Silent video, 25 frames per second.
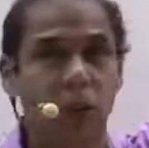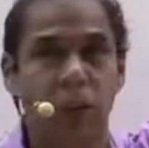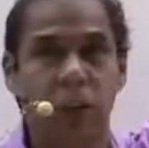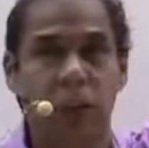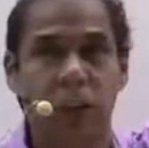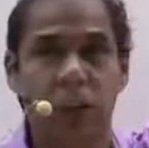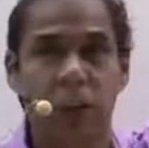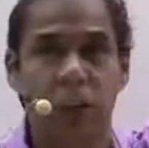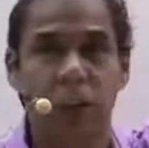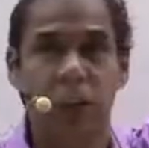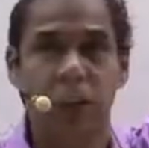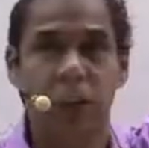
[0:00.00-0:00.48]
to
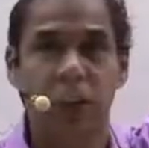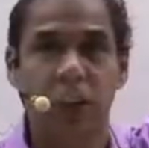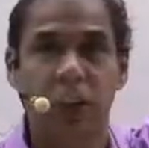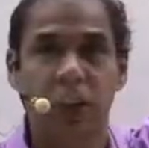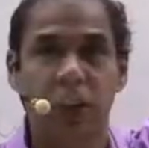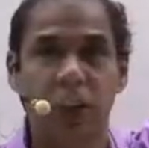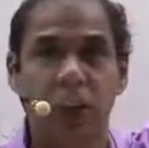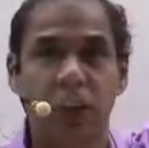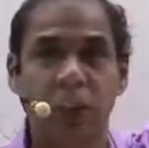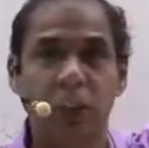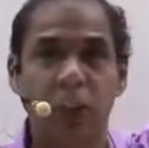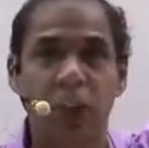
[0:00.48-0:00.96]
her.
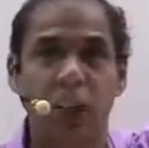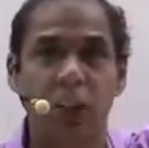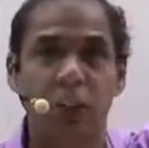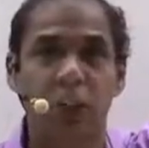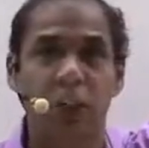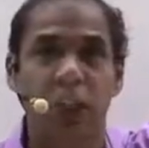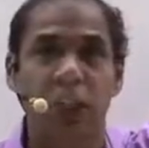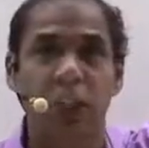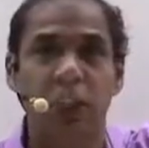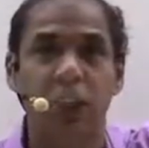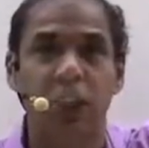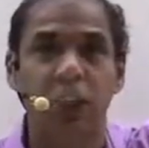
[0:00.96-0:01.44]
He will have
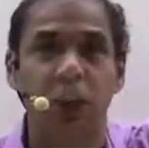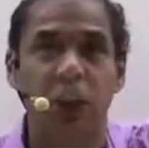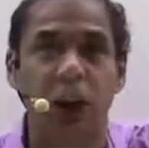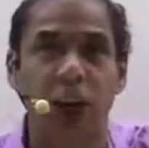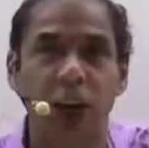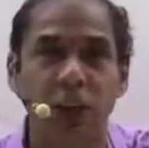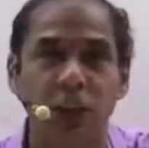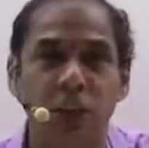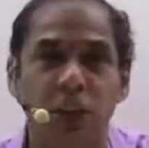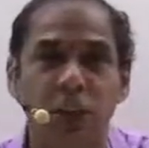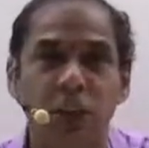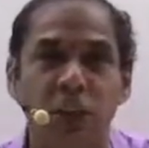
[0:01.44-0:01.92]
tied the
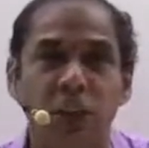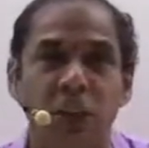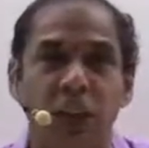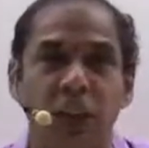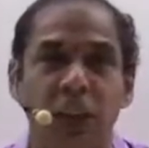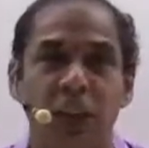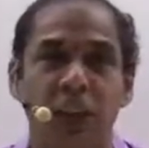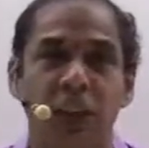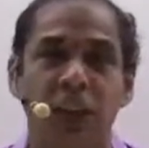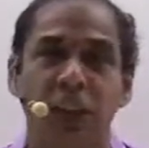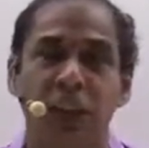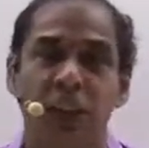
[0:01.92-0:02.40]
knot to
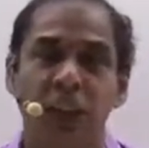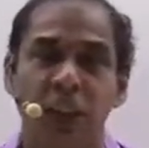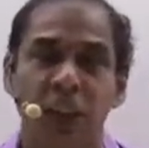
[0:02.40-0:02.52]
her.